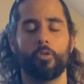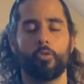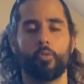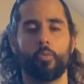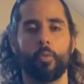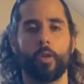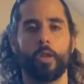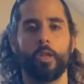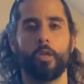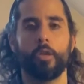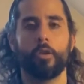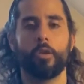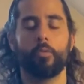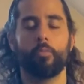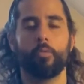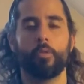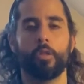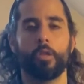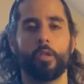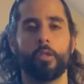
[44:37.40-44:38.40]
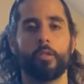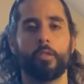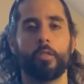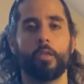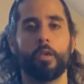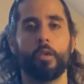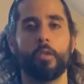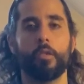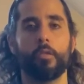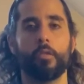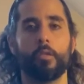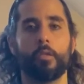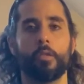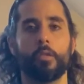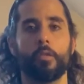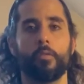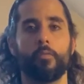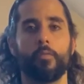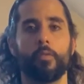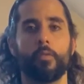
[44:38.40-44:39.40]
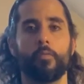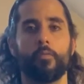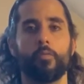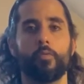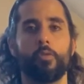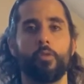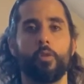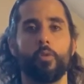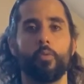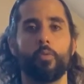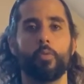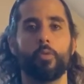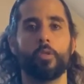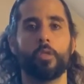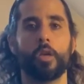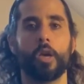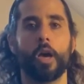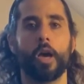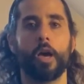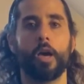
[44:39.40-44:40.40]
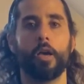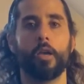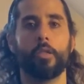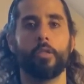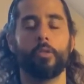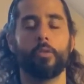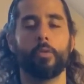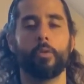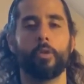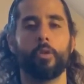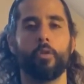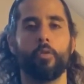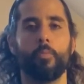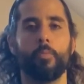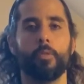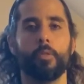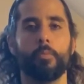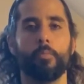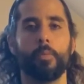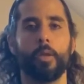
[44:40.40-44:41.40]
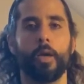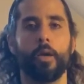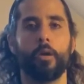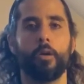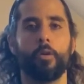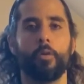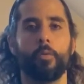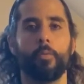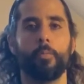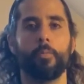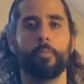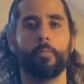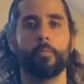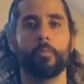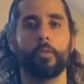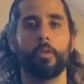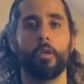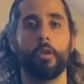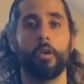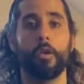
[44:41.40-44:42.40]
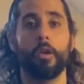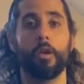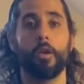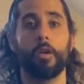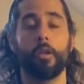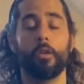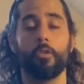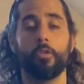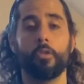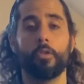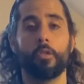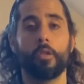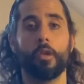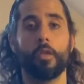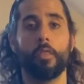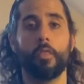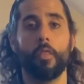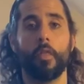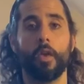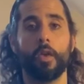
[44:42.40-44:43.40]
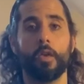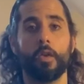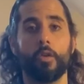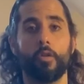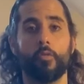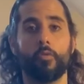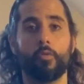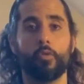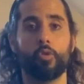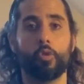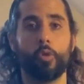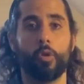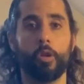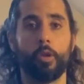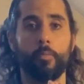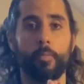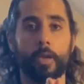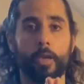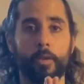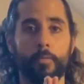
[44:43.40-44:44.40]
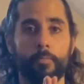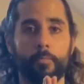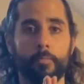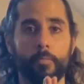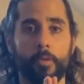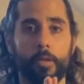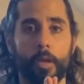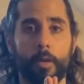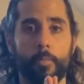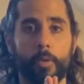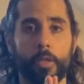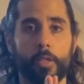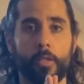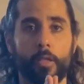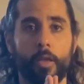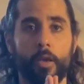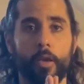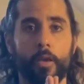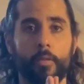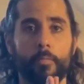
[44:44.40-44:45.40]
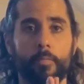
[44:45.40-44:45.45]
You can release this. If you've closed the eyes, you can open them now. And I'll just say thank you for joining me. Namaste.